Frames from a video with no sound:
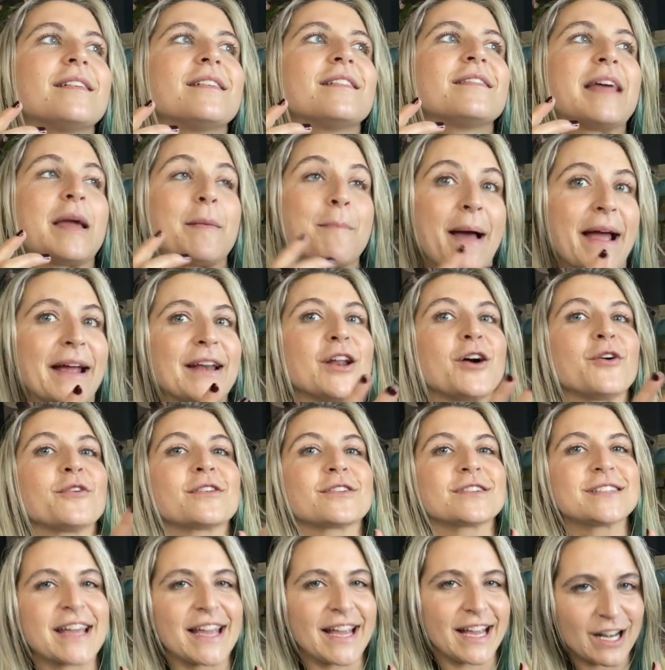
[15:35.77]
they might know
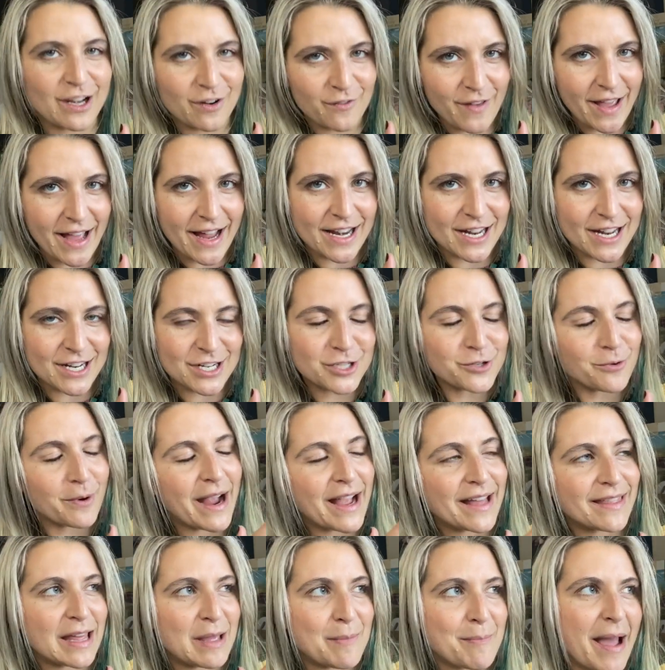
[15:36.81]
they're taking advantage,
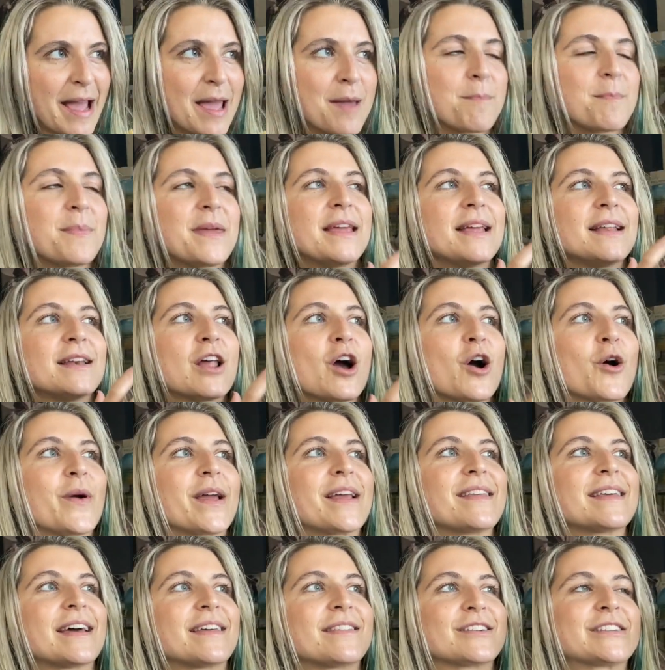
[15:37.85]
right? They might be
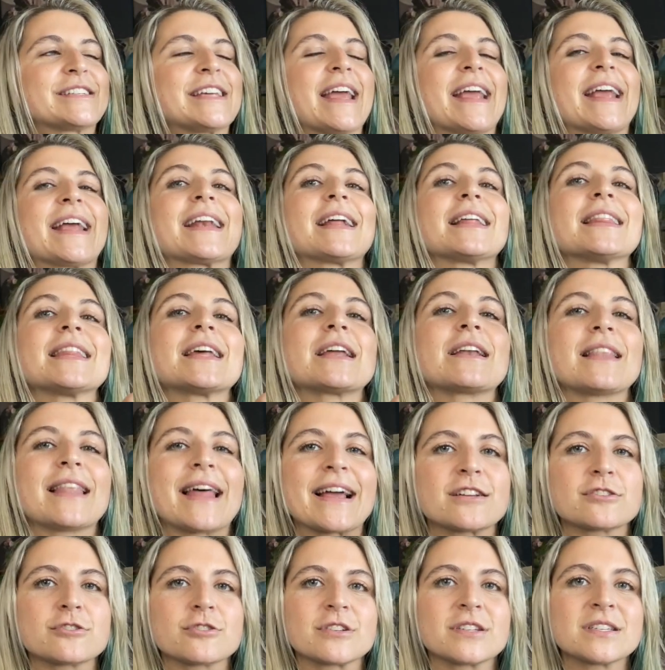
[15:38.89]
knowing that they're taking a little
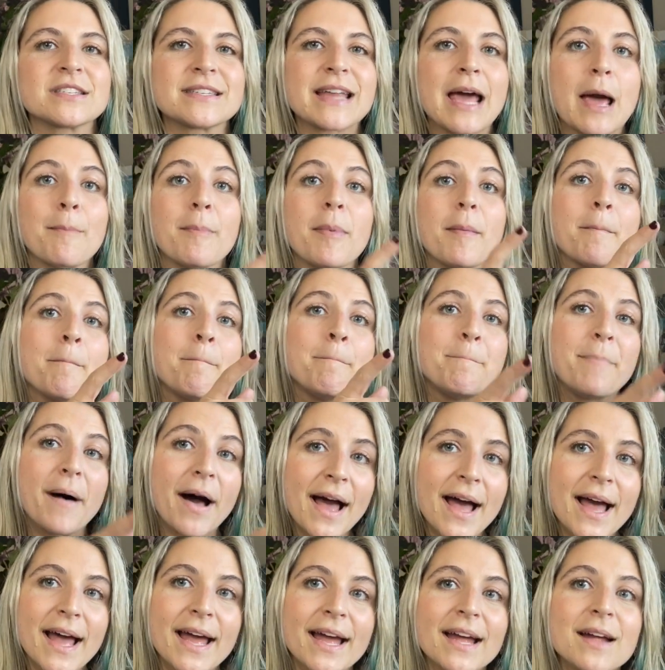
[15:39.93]
extra step,
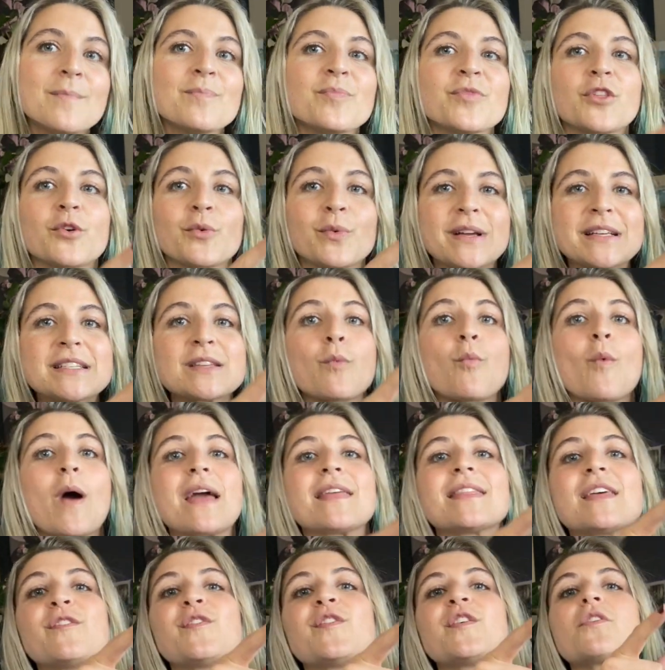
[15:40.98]
but the reason why
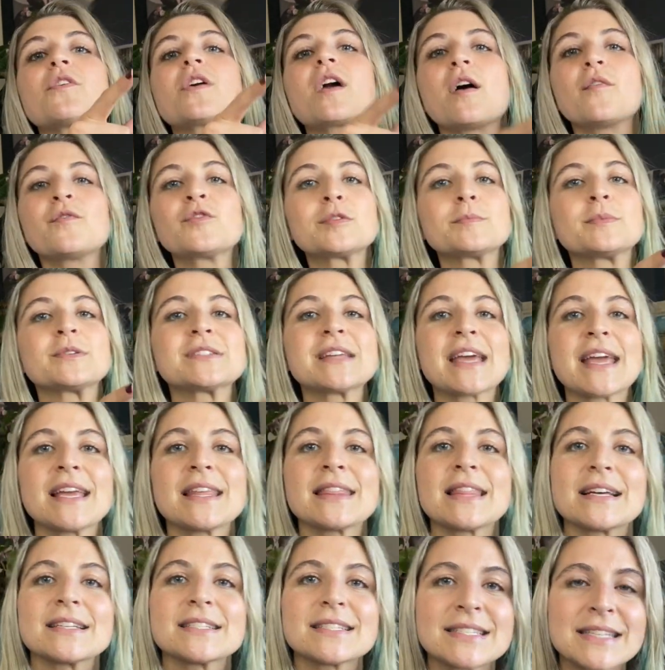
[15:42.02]
they feel comfortable taking
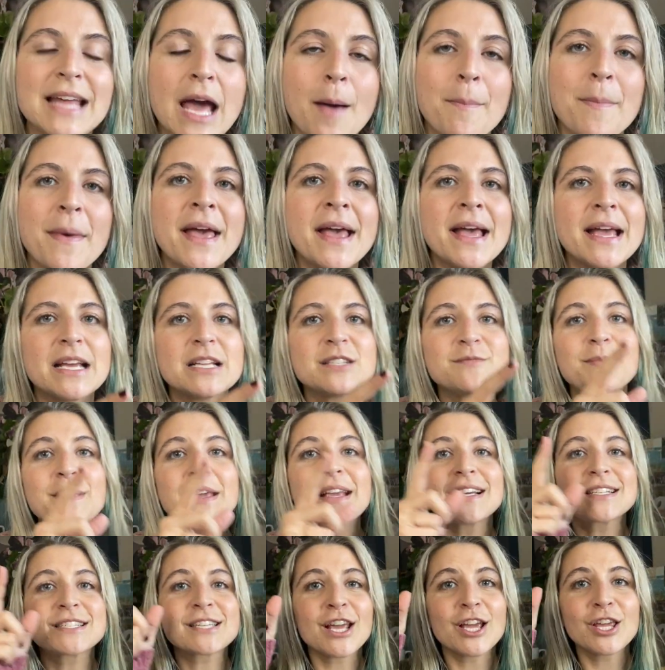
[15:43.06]
that step is
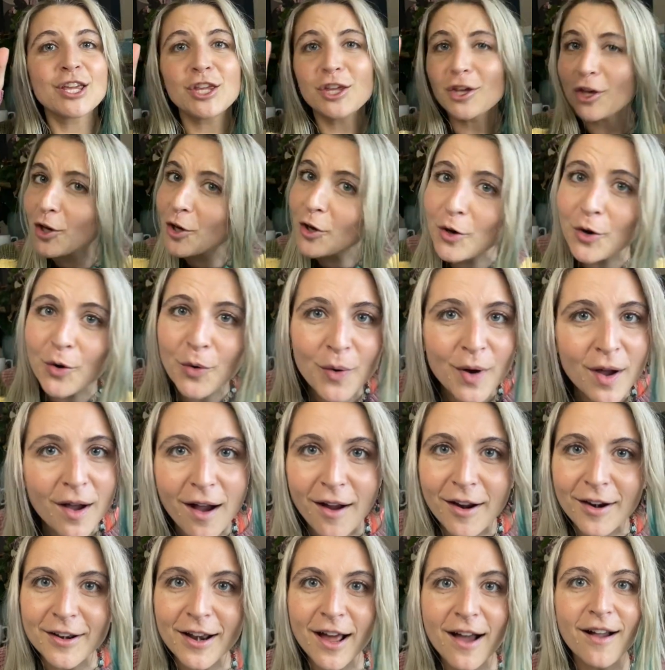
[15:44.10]
because you
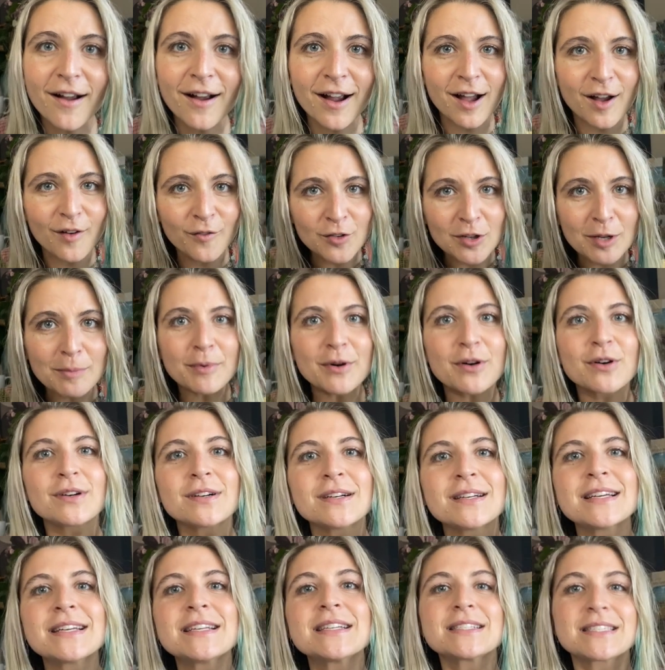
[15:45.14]
are not
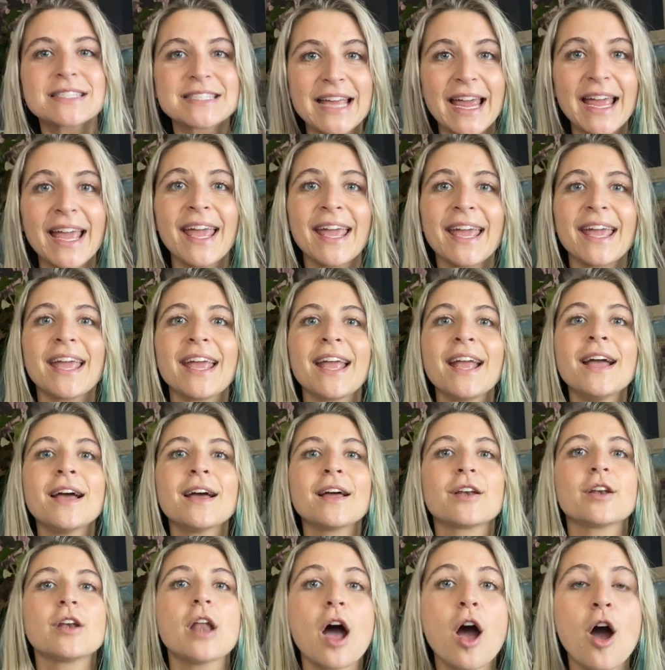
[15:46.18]
comfortable saying
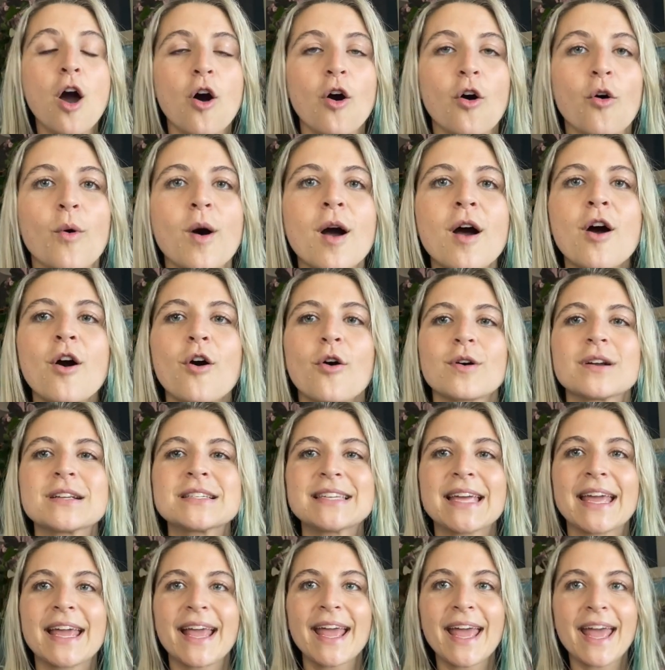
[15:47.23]
no, or
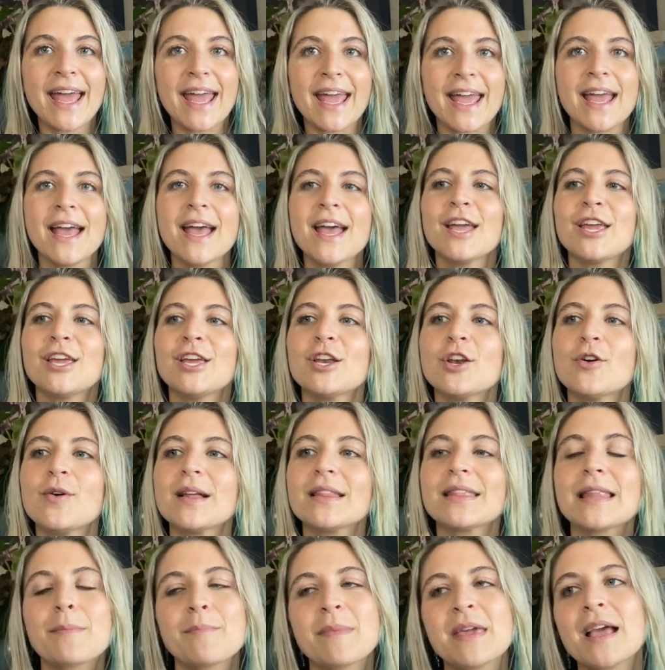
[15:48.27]
saying, hey, you know what,
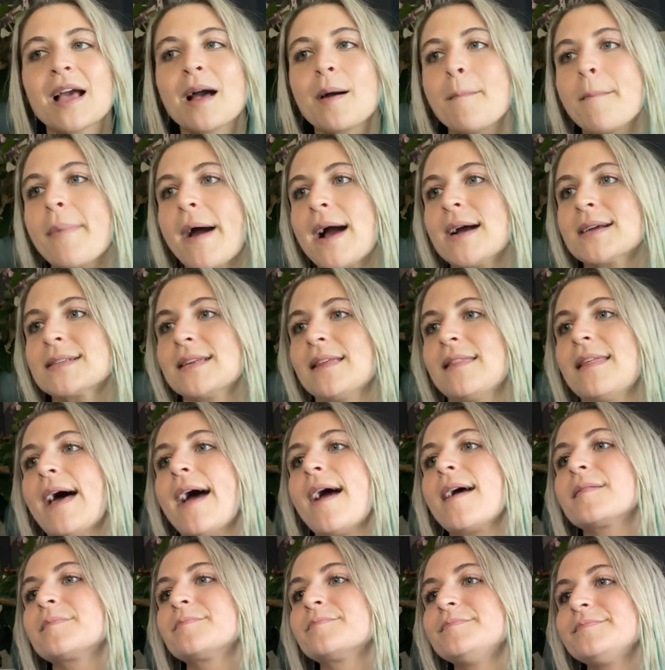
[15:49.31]
let me come back to
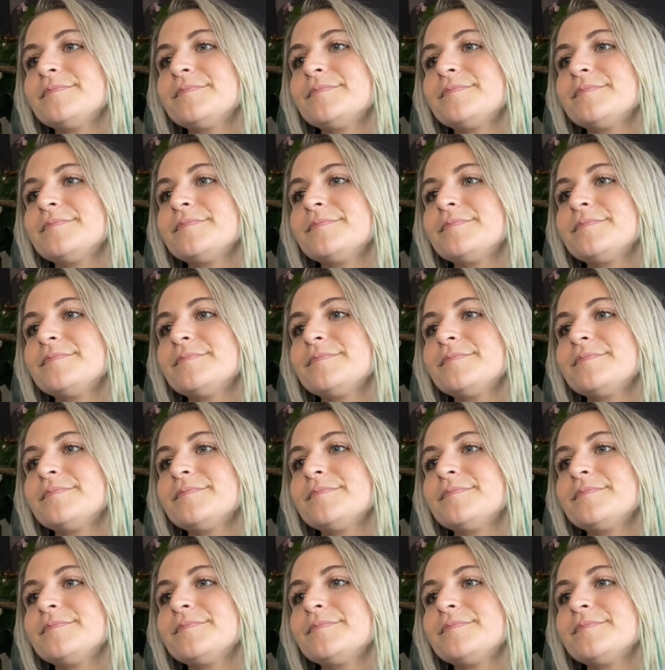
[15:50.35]
that,